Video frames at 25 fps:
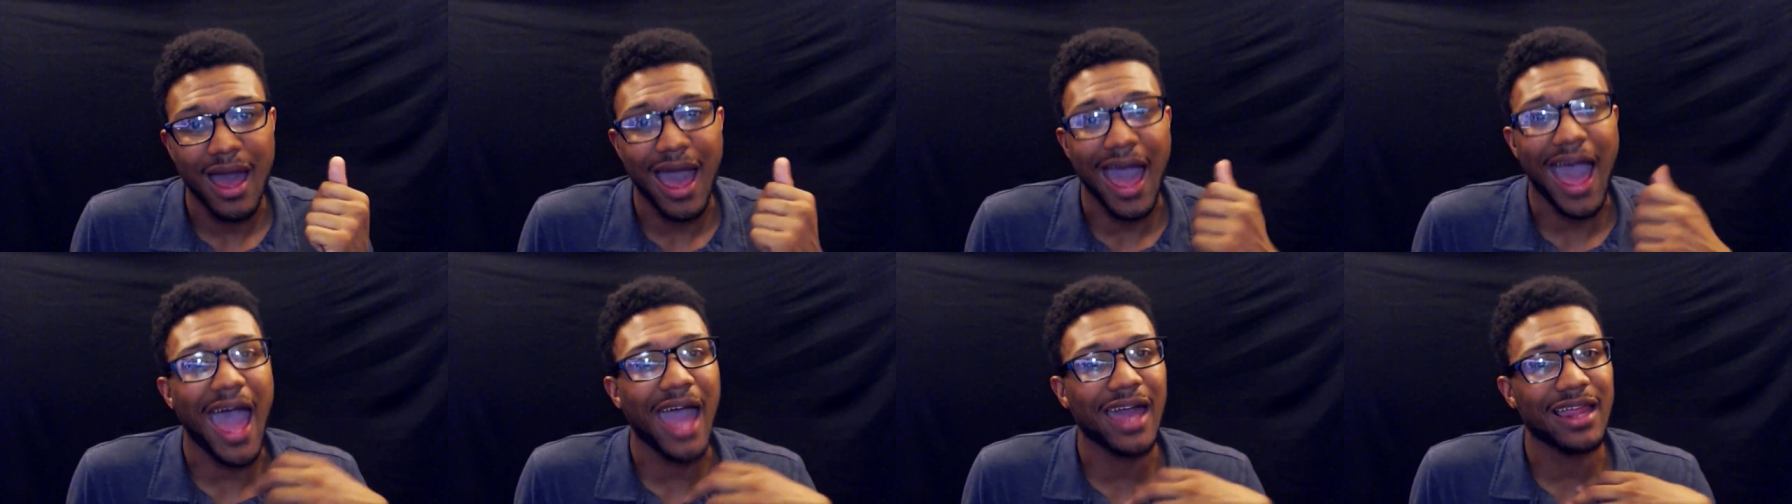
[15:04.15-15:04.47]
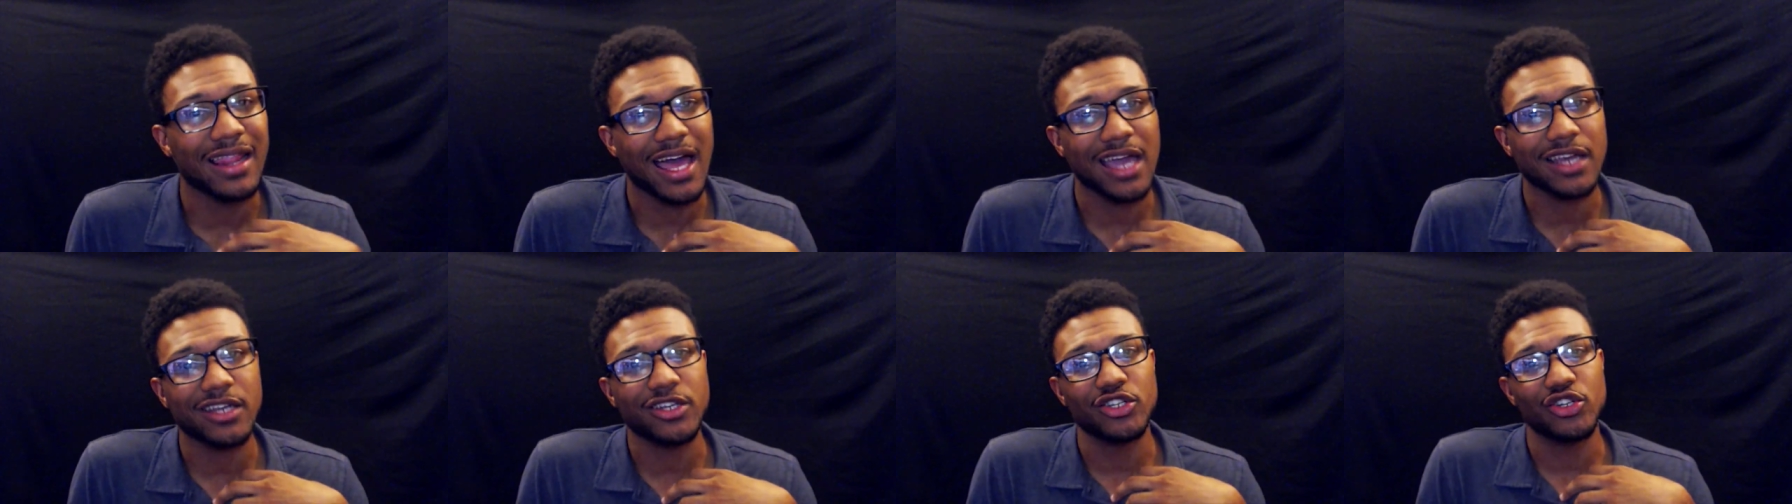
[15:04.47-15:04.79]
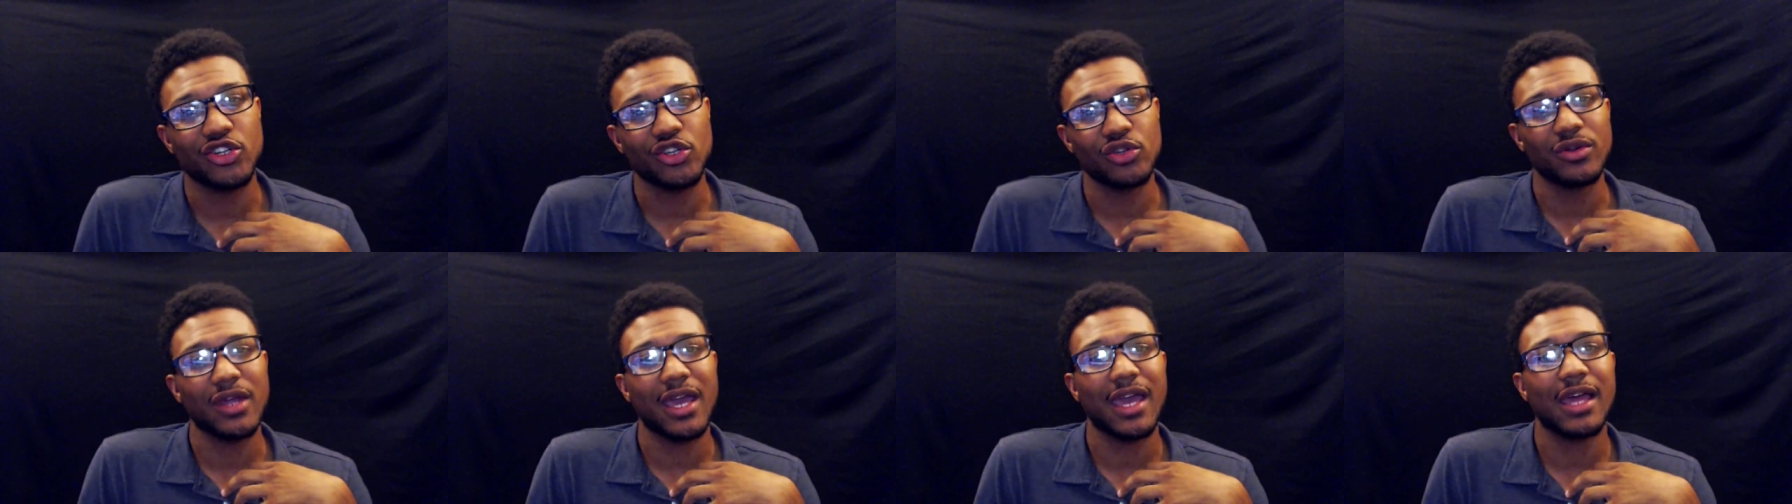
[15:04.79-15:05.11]
I like to
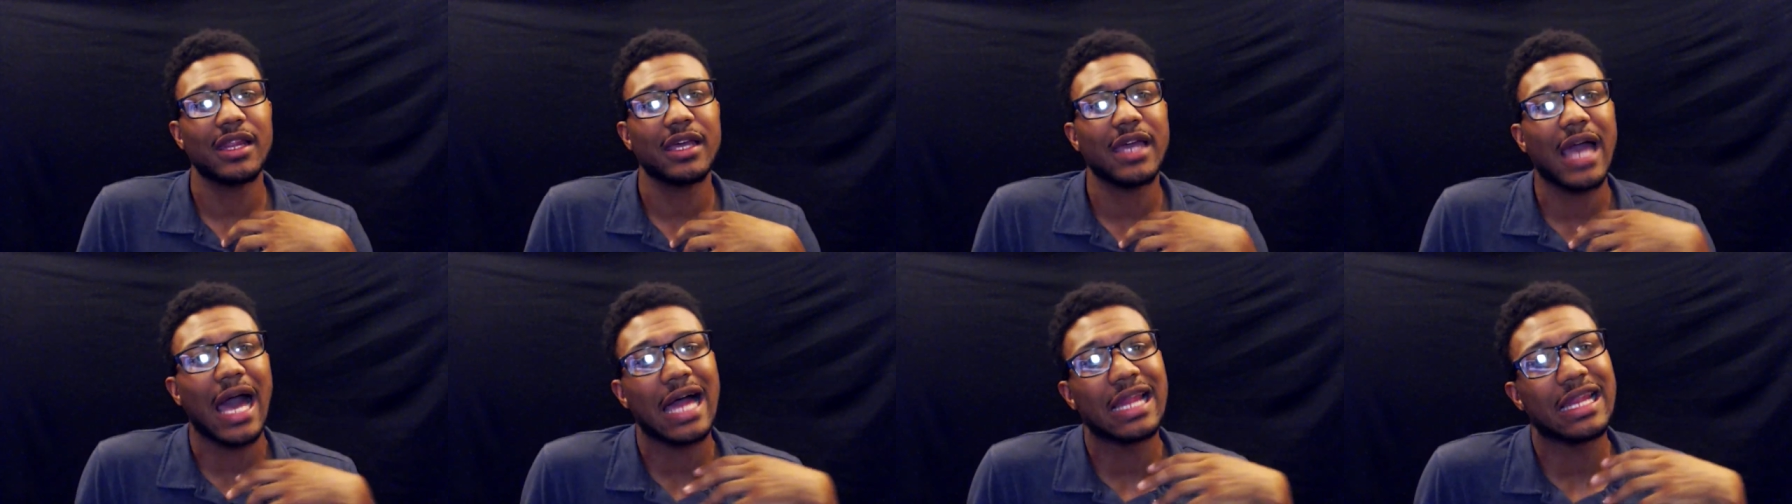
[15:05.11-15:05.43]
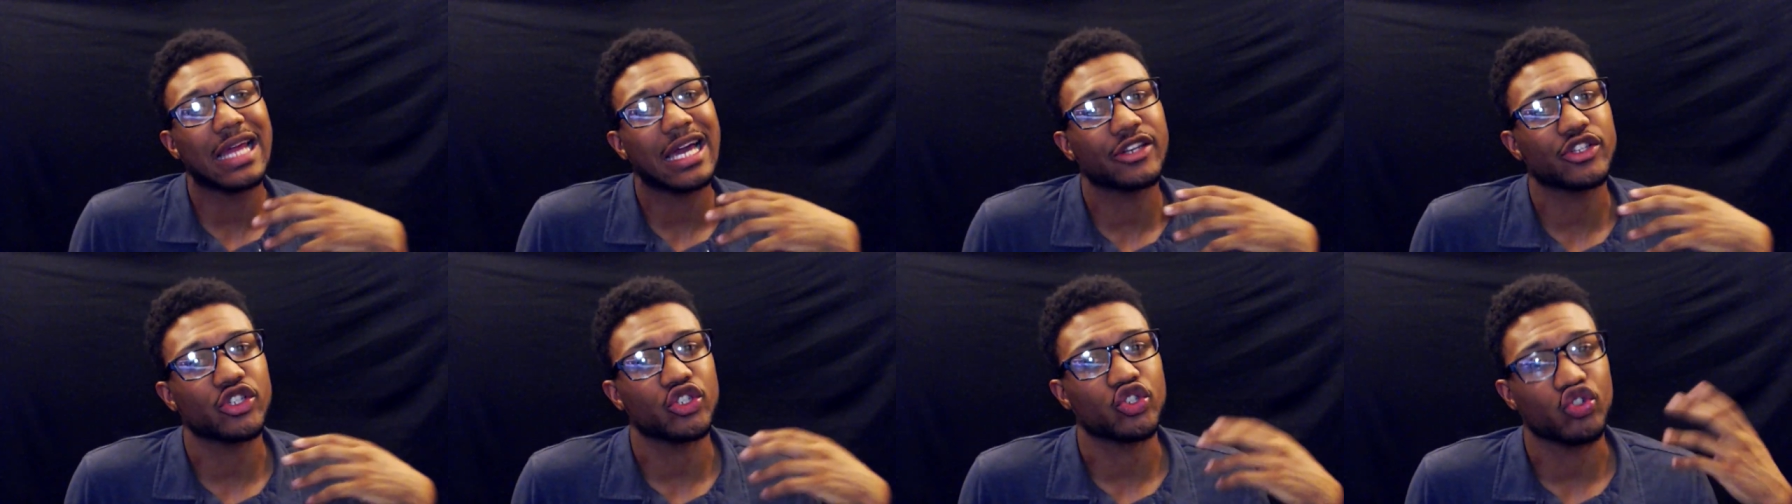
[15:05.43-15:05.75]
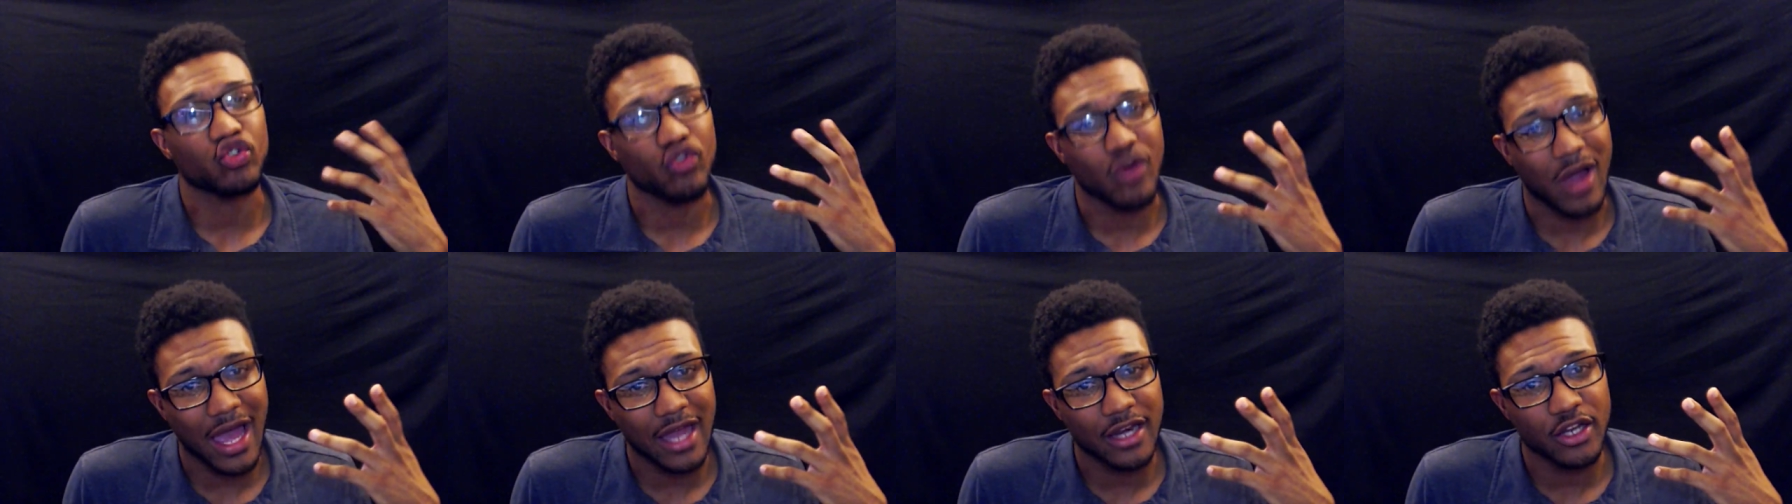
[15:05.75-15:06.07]
do daily. I like to
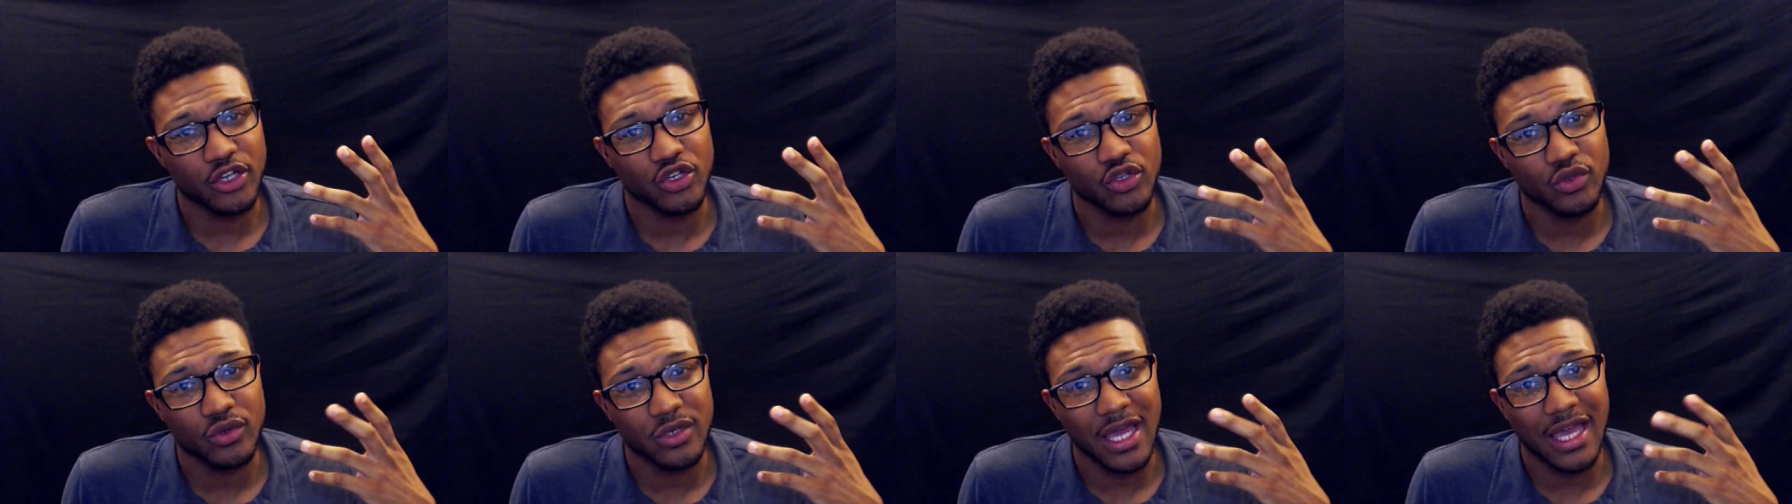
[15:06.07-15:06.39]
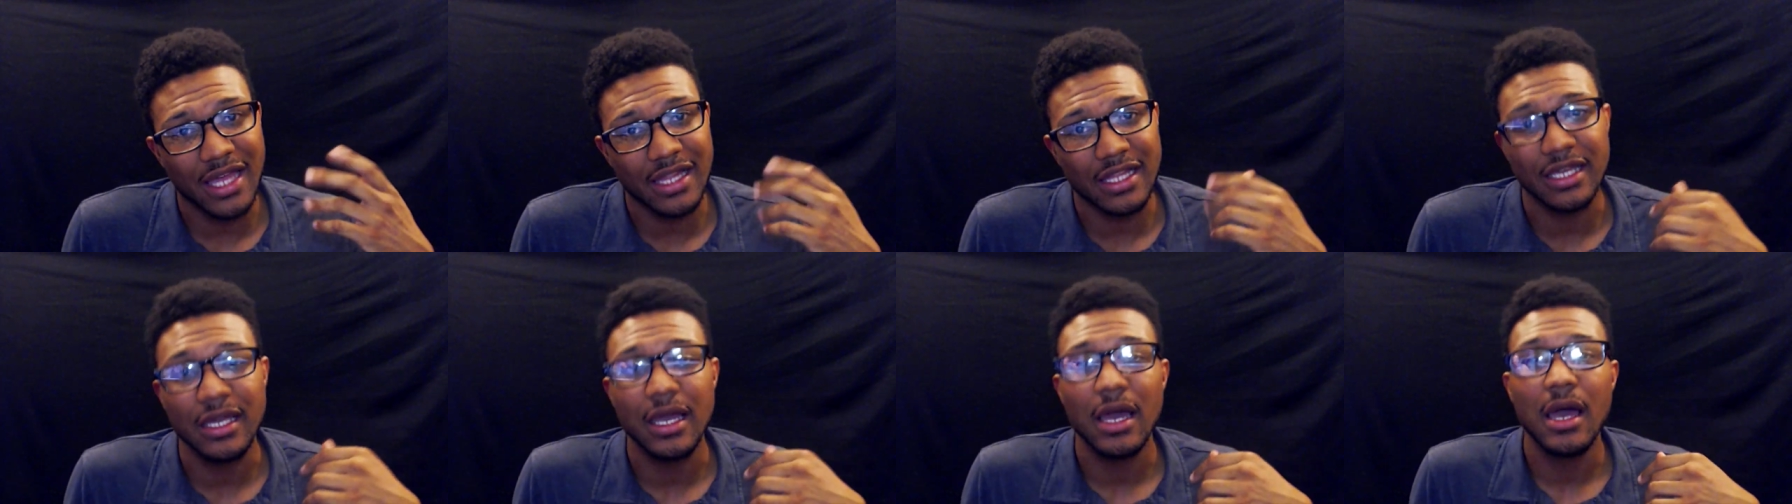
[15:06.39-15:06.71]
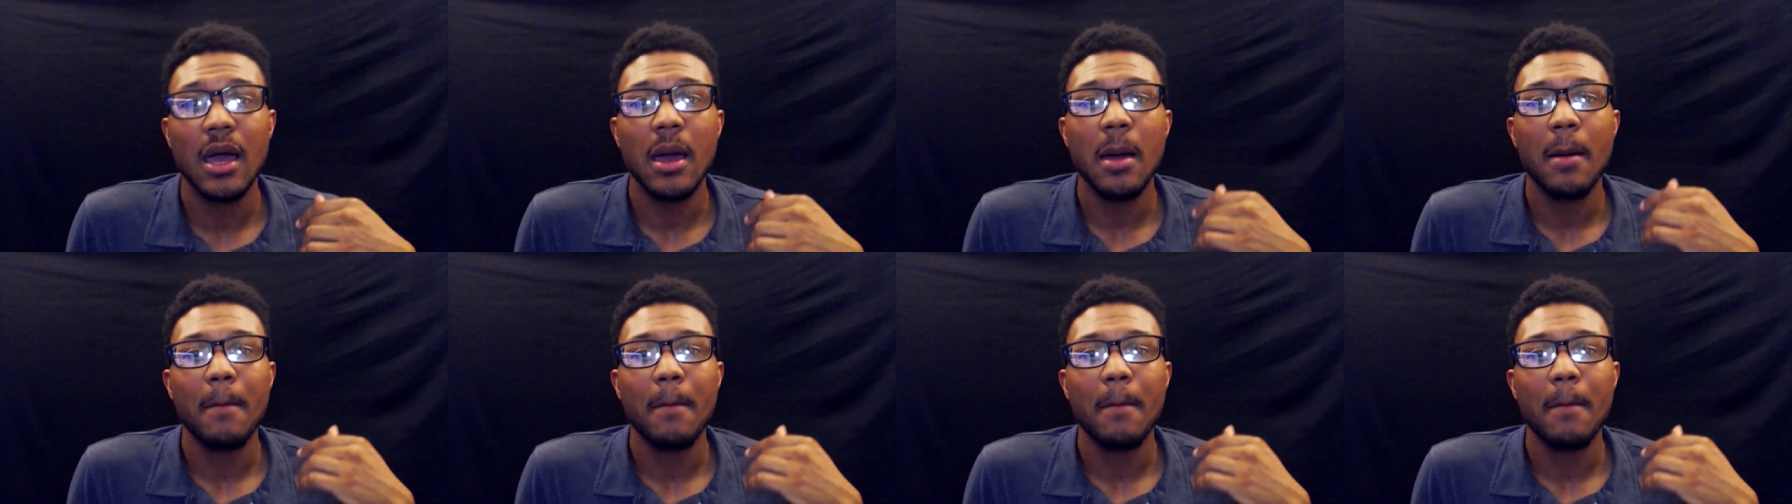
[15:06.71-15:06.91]
try to do daily,